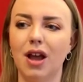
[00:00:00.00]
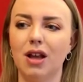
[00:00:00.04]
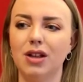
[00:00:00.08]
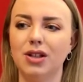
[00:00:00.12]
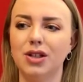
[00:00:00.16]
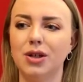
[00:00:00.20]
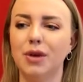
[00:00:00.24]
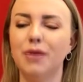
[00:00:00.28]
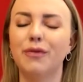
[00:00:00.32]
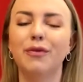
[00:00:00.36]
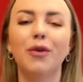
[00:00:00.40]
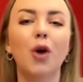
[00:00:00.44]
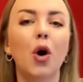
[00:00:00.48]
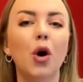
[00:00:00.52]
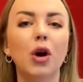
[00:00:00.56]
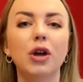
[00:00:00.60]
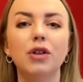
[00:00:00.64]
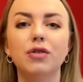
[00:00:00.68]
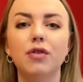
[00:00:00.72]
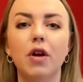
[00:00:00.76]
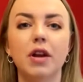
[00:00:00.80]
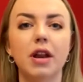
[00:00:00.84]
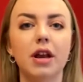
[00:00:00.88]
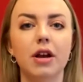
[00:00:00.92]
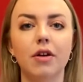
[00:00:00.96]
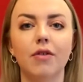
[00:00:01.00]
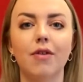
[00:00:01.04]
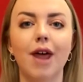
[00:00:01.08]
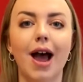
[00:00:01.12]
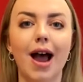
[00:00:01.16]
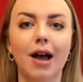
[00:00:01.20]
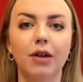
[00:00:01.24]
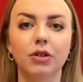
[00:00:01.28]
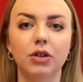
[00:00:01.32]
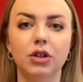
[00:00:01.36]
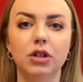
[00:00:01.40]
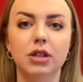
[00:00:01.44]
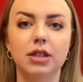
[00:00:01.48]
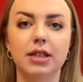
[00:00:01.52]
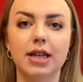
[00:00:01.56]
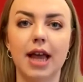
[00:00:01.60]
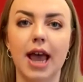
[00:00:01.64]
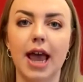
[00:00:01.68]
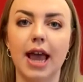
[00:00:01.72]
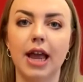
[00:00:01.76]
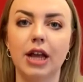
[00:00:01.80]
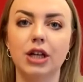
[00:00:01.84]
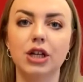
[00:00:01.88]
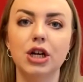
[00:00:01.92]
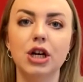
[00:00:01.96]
to avoid running around on stage,